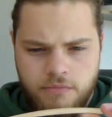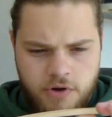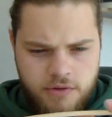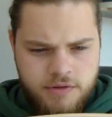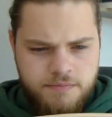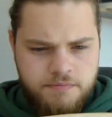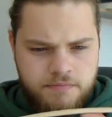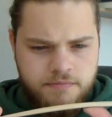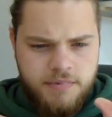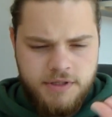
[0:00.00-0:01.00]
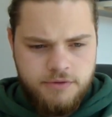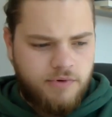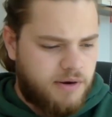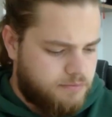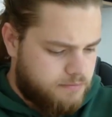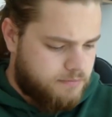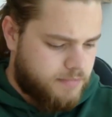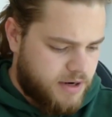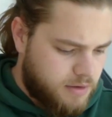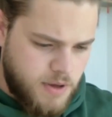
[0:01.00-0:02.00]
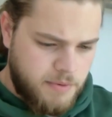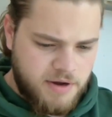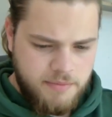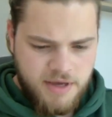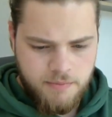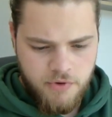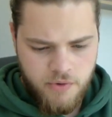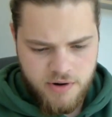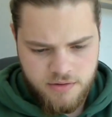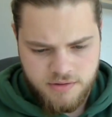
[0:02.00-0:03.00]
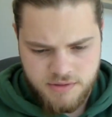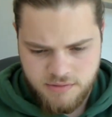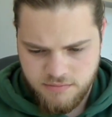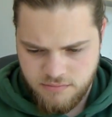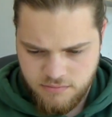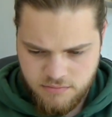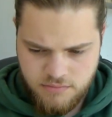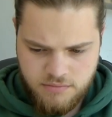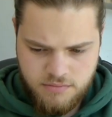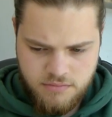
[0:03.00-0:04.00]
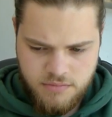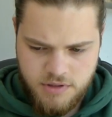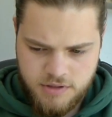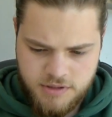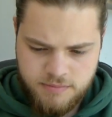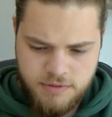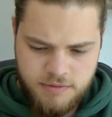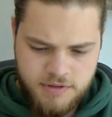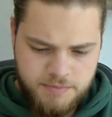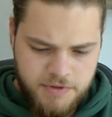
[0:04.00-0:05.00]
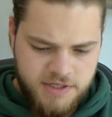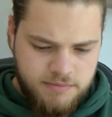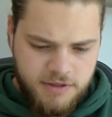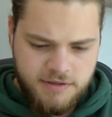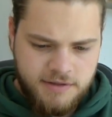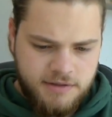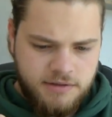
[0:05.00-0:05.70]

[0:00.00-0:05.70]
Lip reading: Oh, this piece is really bendy. Maybe I can make a bow out of this, like this big splinter.